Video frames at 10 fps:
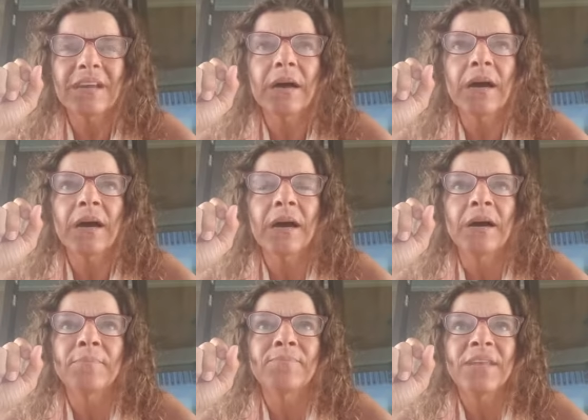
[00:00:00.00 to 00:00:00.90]
that
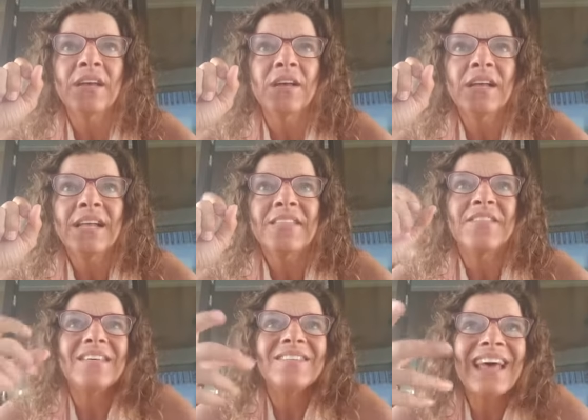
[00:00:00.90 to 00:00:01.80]
um,
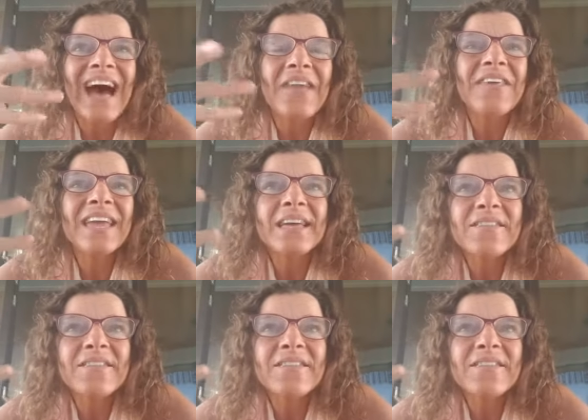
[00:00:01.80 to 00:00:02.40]
I think